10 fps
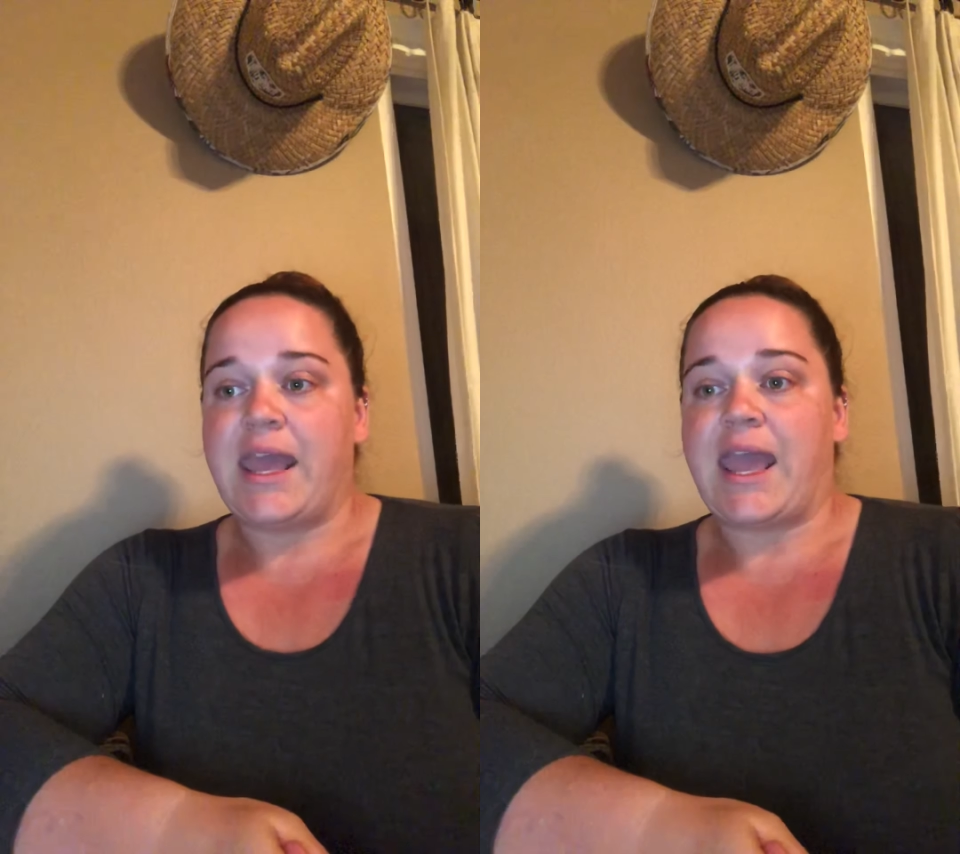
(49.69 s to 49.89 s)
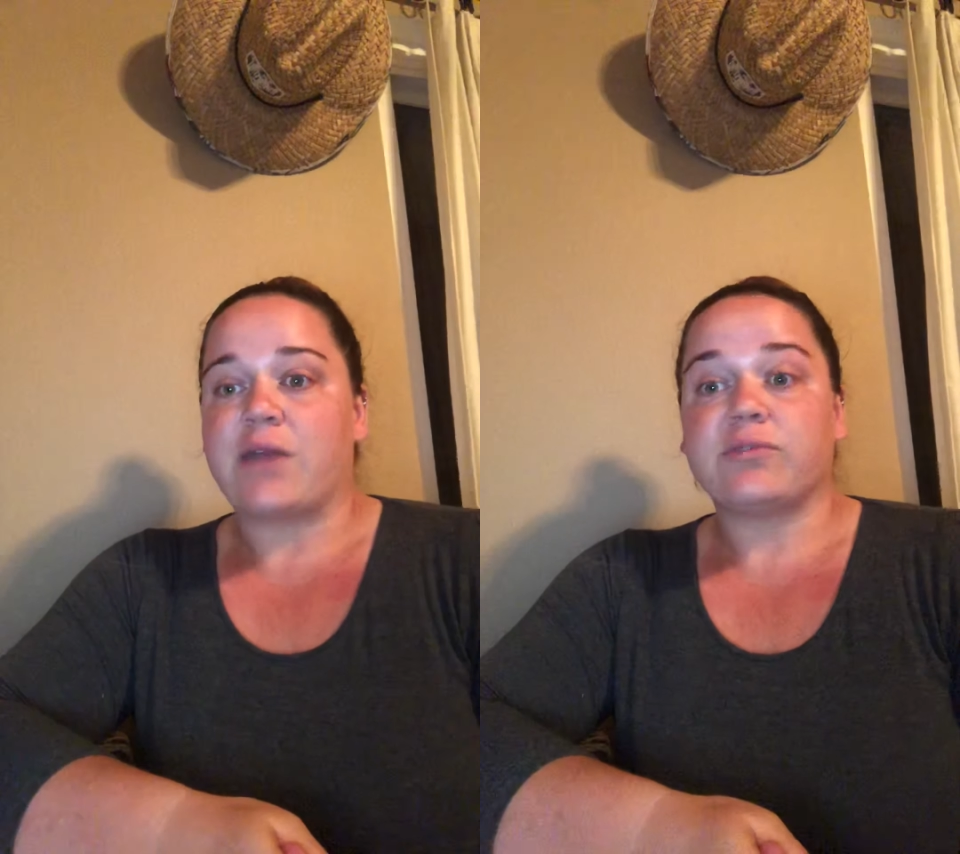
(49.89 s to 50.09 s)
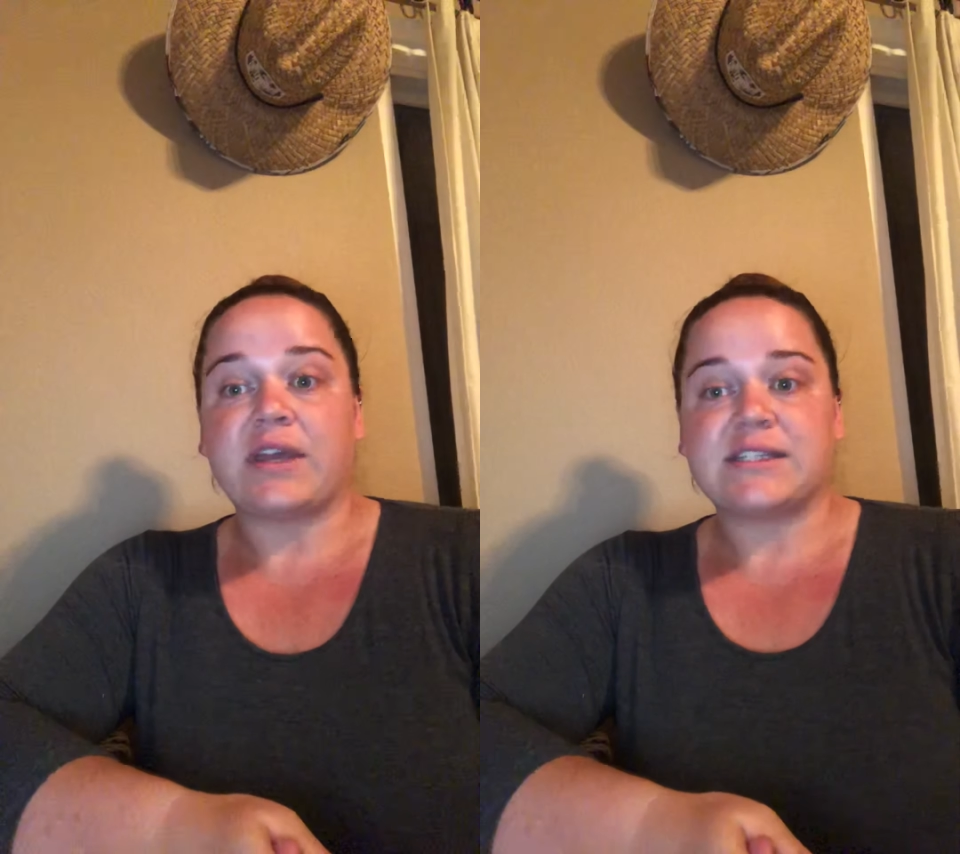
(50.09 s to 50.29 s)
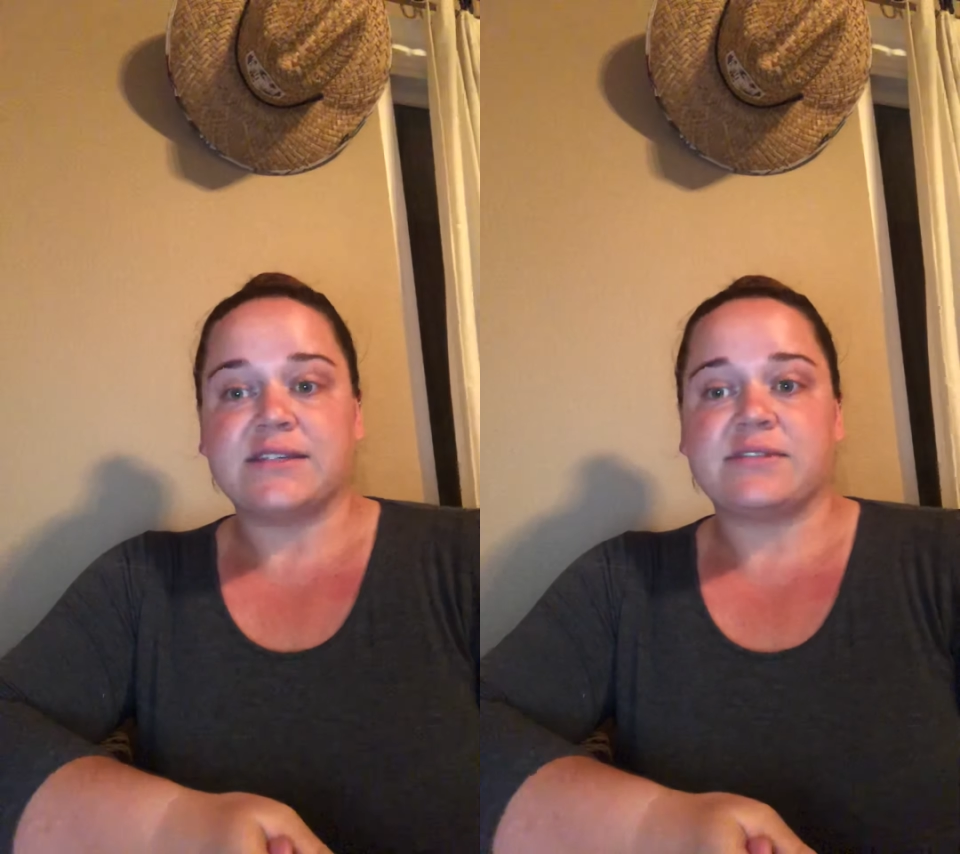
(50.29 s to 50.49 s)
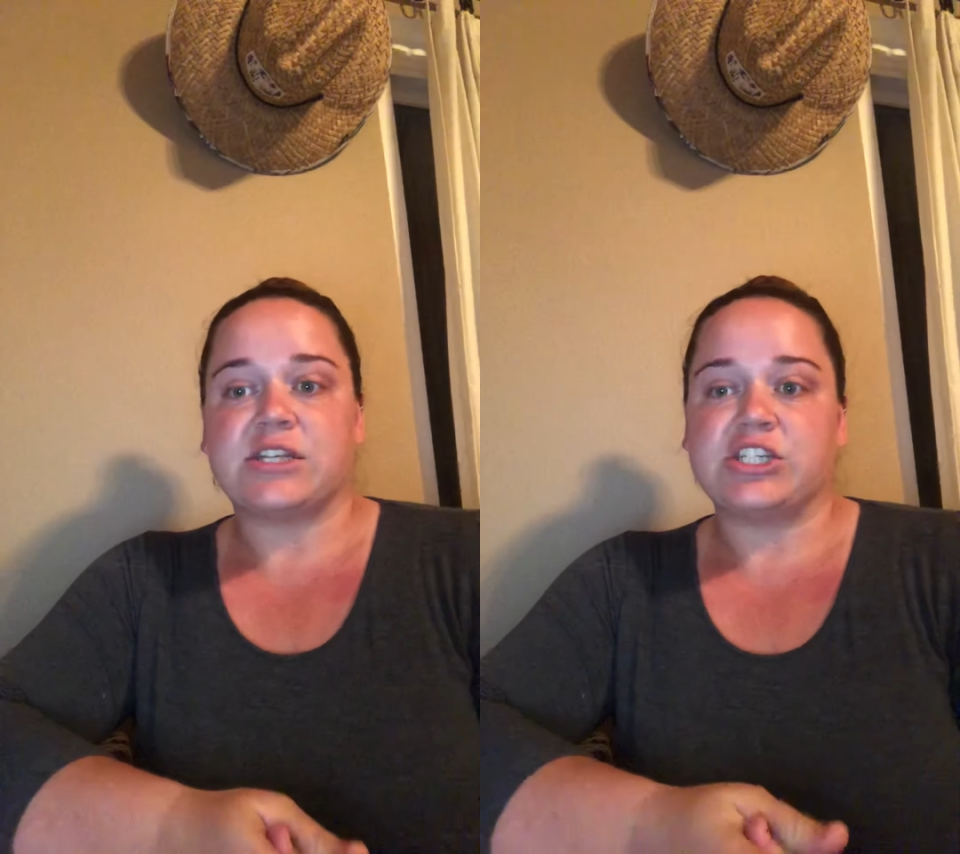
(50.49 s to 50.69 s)
and
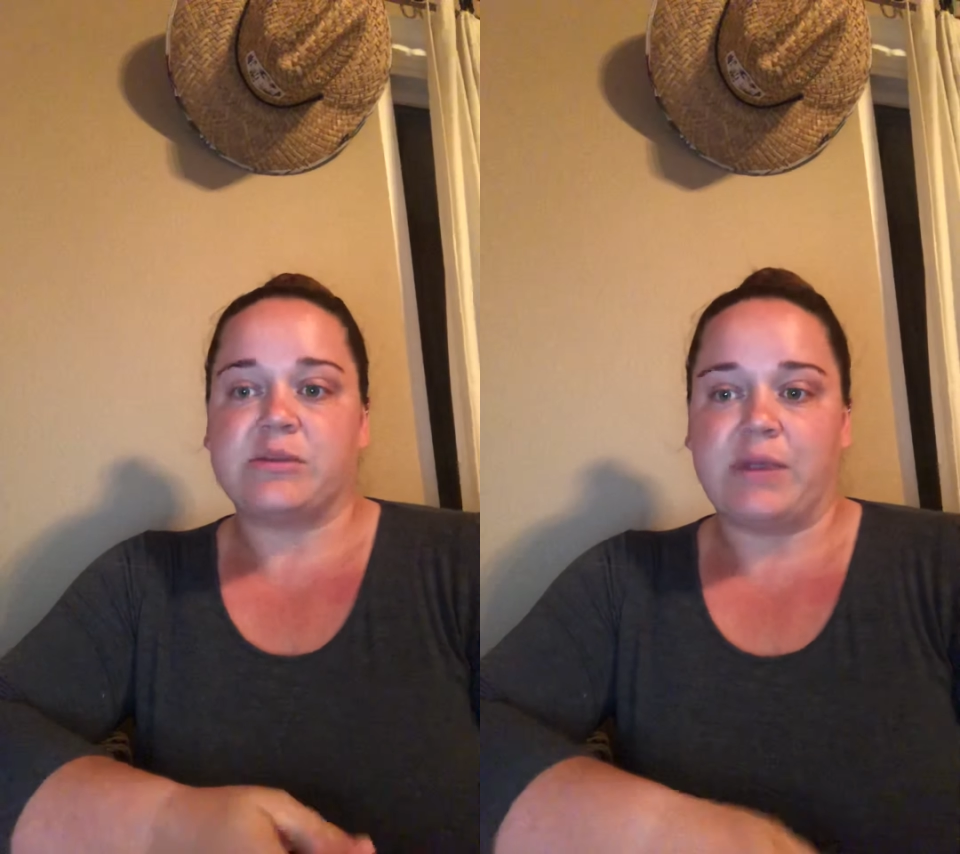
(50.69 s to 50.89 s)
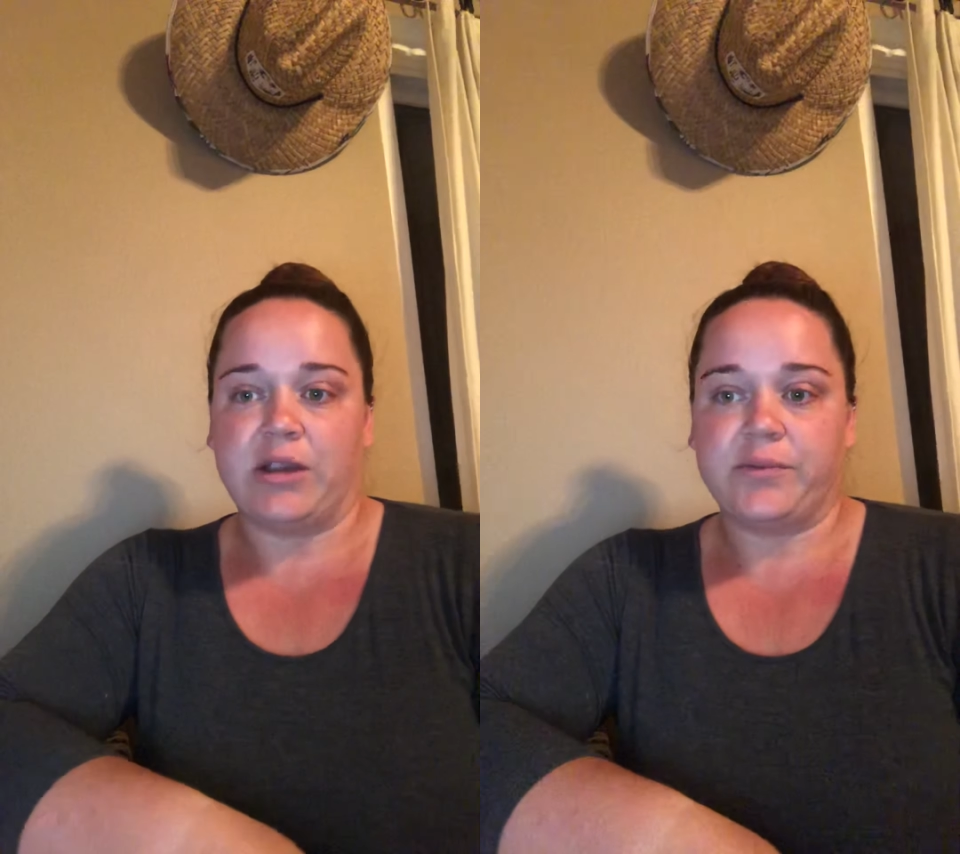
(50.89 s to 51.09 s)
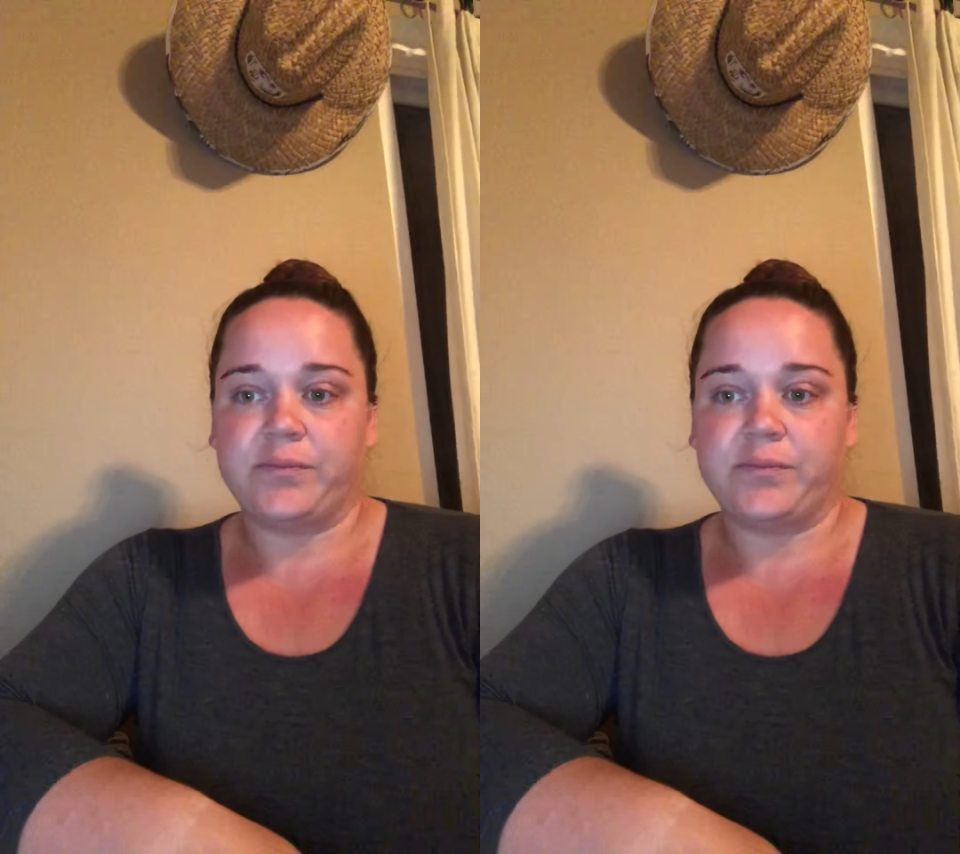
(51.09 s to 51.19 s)
reflective, such as a mirror.